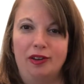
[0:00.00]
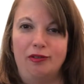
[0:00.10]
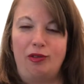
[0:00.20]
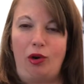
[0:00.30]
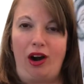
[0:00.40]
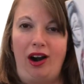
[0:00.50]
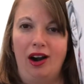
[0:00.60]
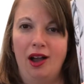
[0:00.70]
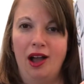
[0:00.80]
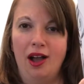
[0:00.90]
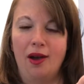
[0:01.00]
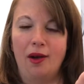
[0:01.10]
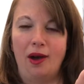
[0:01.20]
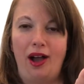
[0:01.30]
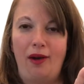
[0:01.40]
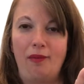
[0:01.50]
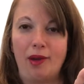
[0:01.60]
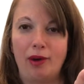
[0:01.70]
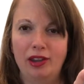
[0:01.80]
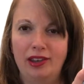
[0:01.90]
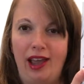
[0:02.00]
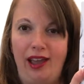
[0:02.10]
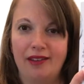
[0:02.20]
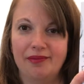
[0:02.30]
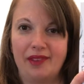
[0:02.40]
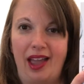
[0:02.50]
for my birthday.